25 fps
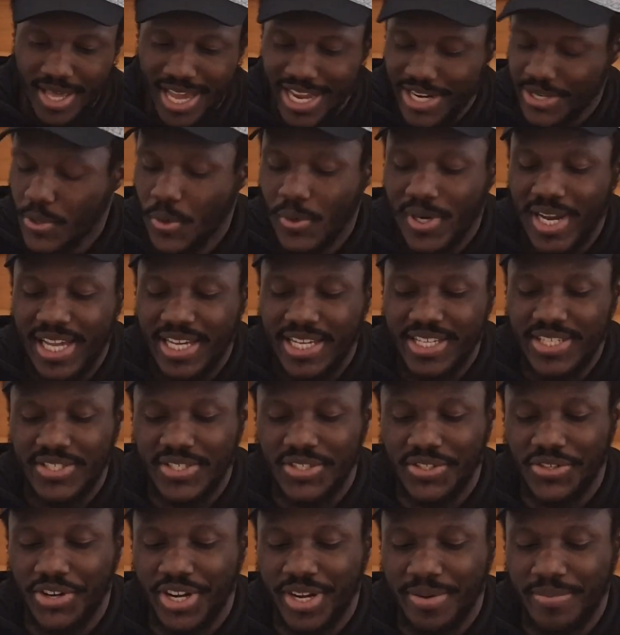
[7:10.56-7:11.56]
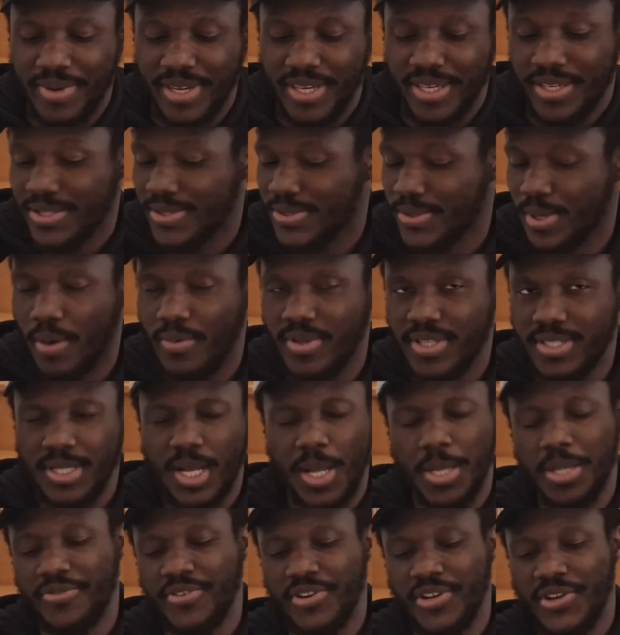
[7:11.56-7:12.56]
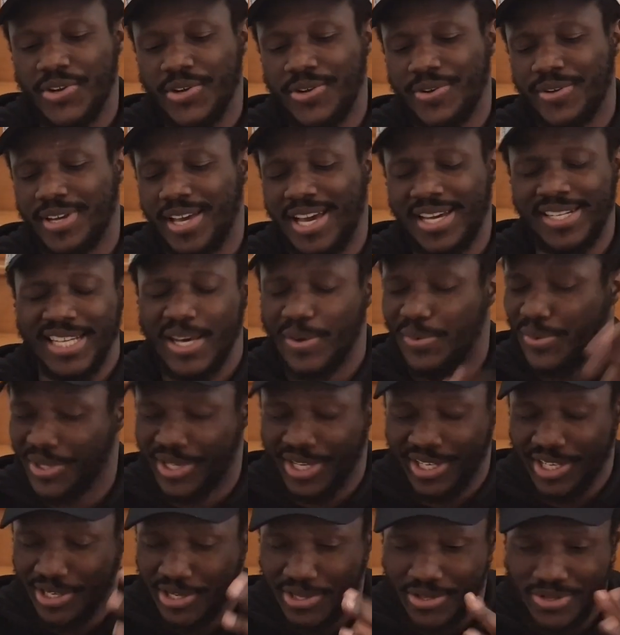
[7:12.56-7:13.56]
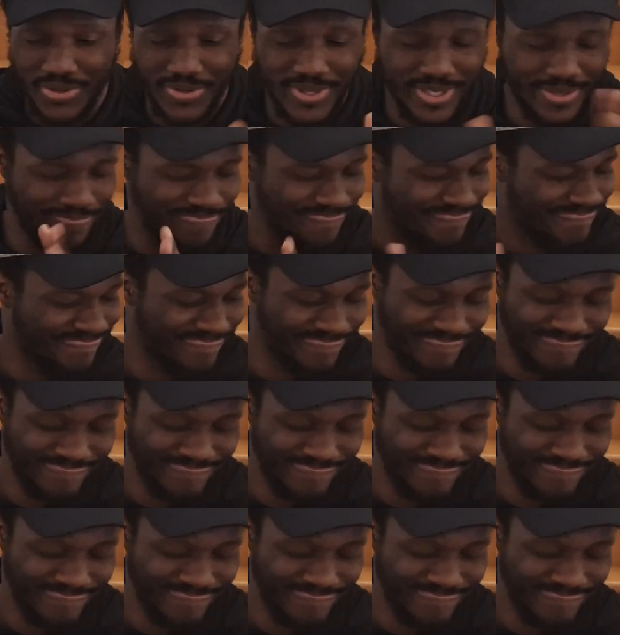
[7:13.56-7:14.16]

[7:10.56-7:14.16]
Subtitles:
I don't like his screaming, so I will stop the video and I will look at another one.